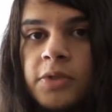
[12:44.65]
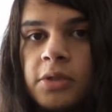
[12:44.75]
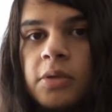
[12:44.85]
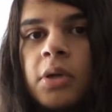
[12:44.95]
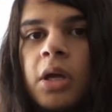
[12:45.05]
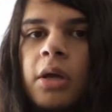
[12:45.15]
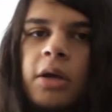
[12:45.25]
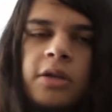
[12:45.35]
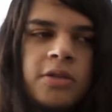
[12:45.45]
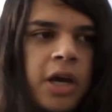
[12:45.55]
So
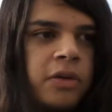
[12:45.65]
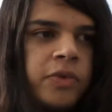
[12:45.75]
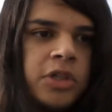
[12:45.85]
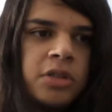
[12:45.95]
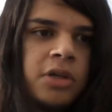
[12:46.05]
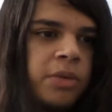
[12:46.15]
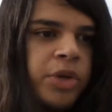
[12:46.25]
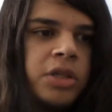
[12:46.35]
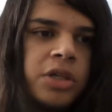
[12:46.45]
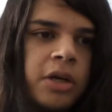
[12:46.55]
it's kind of going to
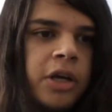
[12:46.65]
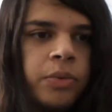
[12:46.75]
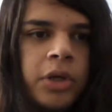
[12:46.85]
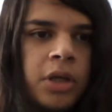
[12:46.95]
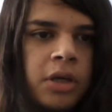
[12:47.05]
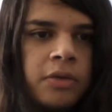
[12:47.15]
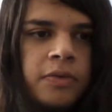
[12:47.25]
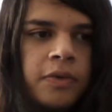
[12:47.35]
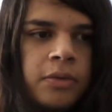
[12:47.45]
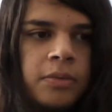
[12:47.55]
be a journey really
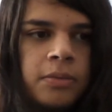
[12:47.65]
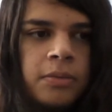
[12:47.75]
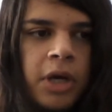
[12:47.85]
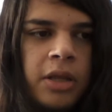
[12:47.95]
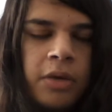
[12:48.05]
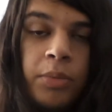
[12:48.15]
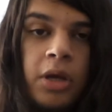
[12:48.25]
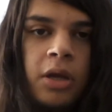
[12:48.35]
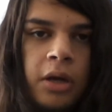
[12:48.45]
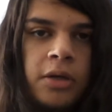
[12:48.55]
of I think
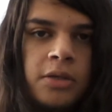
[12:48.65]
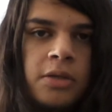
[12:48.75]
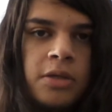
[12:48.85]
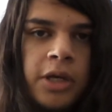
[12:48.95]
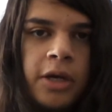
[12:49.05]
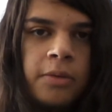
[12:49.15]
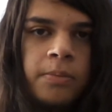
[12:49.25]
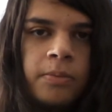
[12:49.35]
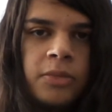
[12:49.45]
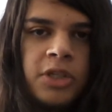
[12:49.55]
many years to
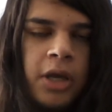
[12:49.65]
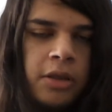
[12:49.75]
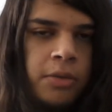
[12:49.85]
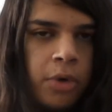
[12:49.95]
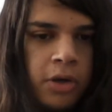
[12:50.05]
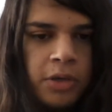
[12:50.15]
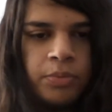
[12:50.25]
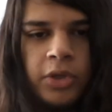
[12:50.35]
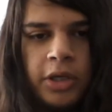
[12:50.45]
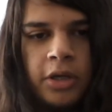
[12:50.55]
come to get them all
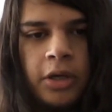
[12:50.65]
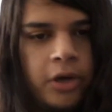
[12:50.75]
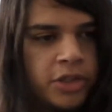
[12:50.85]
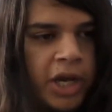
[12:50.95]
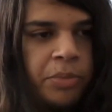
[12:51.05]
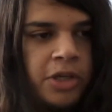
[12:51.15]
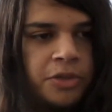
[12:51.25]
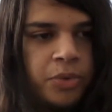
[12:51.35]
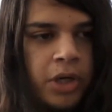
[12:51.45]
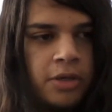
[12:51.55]
complete and on Japanese
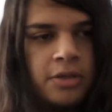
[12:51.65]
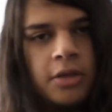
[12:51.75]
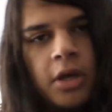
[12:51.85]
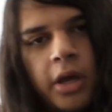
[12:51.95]
press.